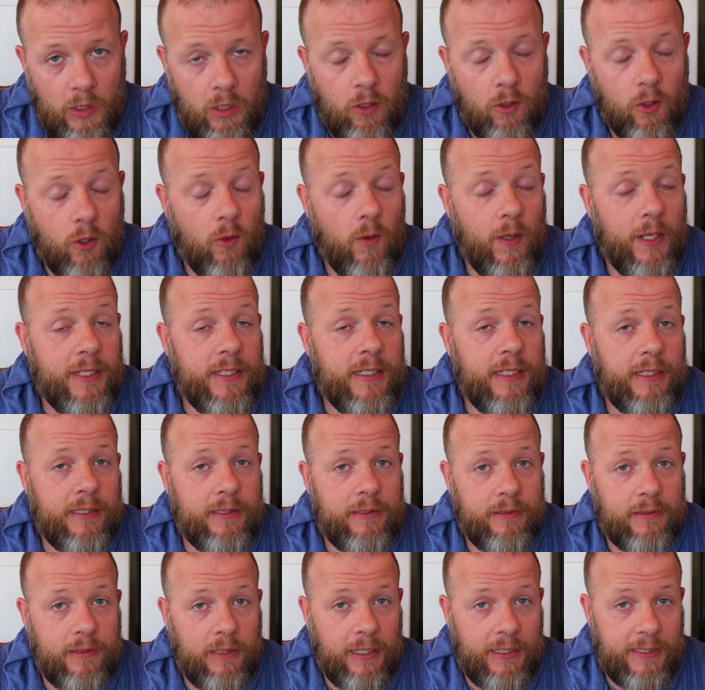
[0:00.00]
Although I
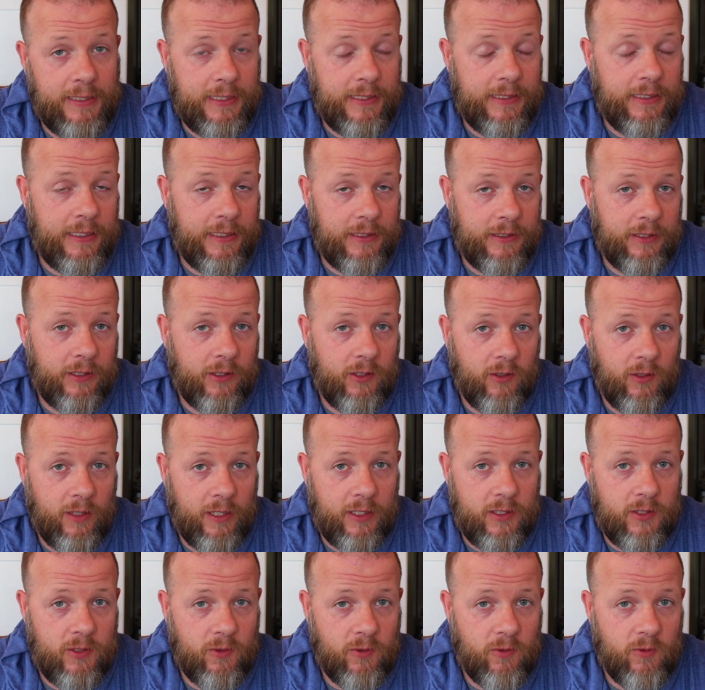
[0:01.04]
did get the
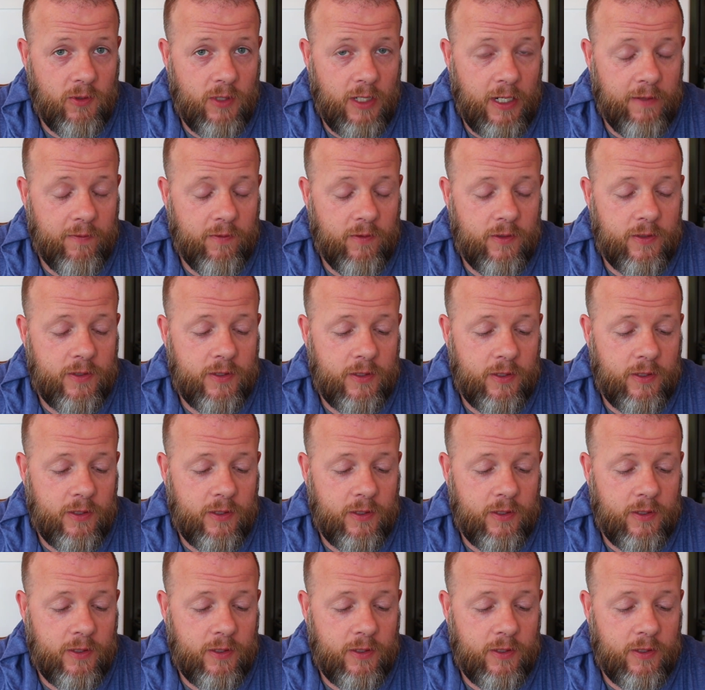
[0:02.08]
correct screwdriver.